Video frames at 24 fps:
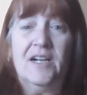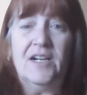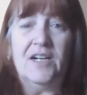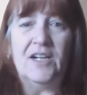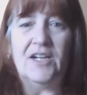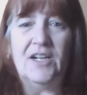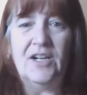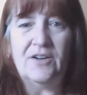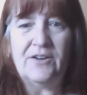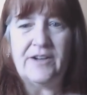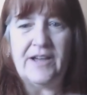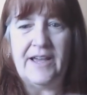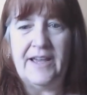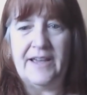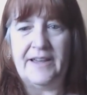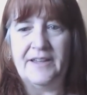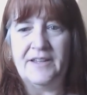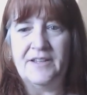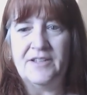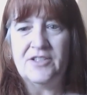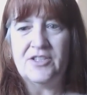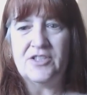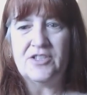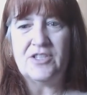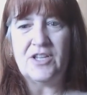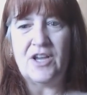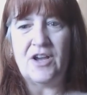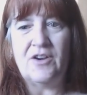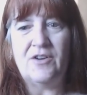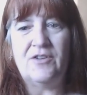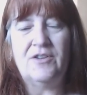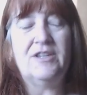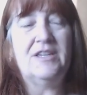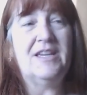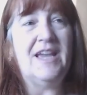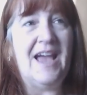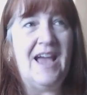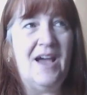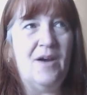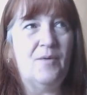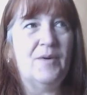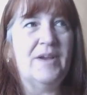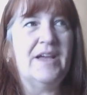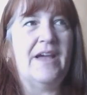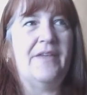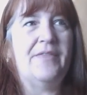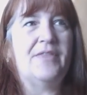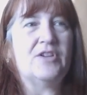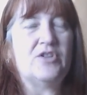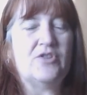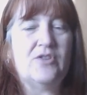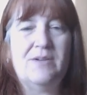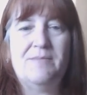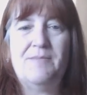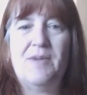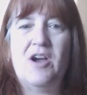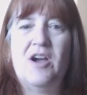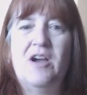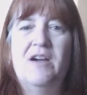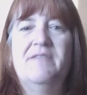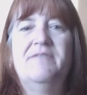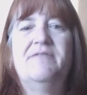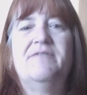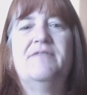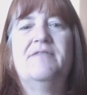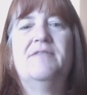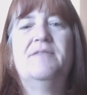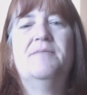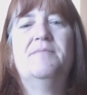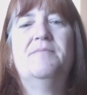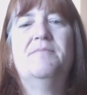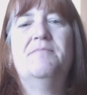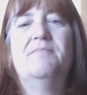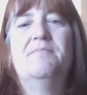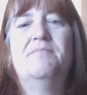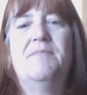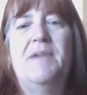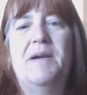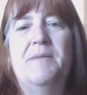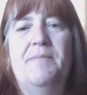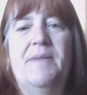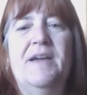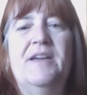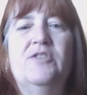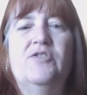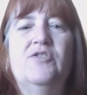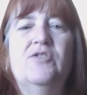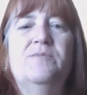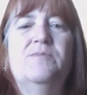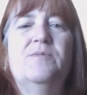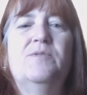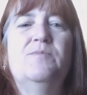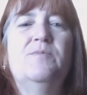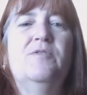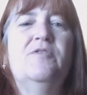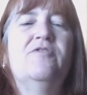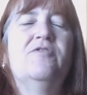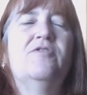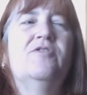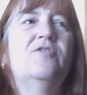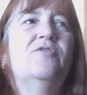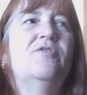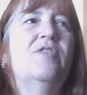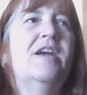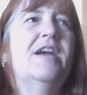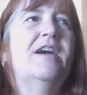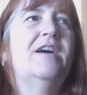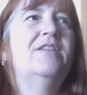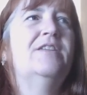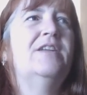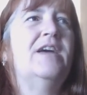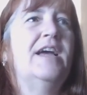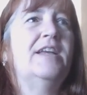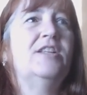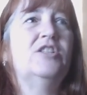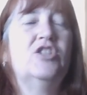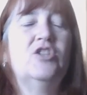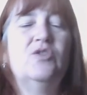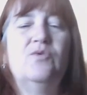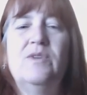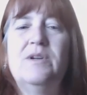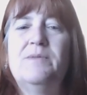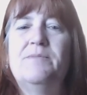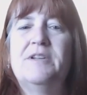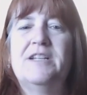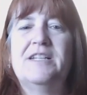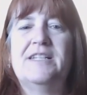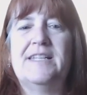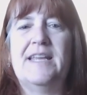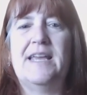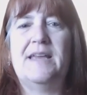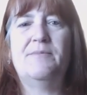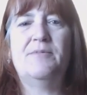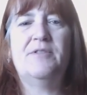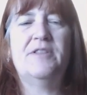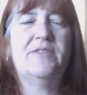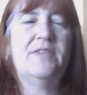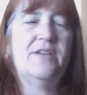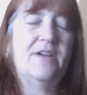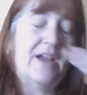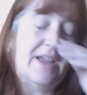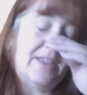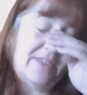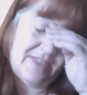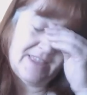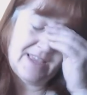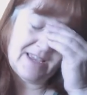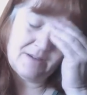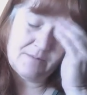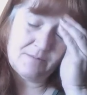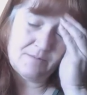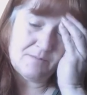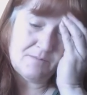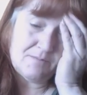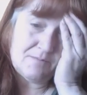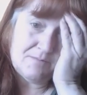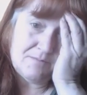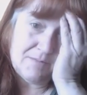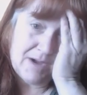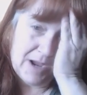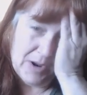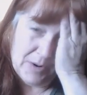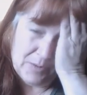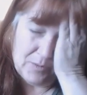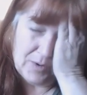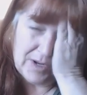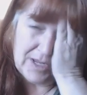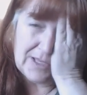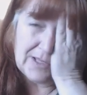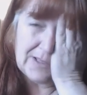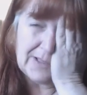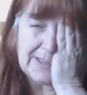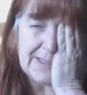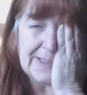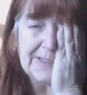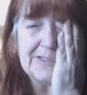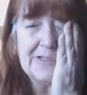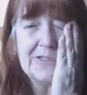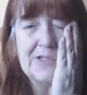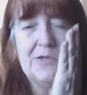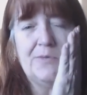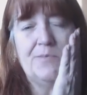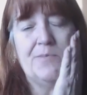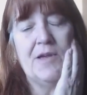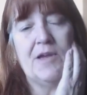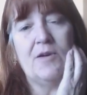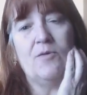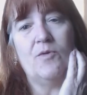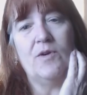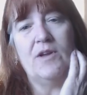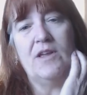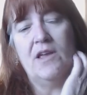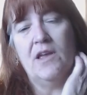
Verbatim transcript: Okay, so yeah, we got the trim off. My bedroom's moved around. I do want to put a table in there. I think my wheel is too big.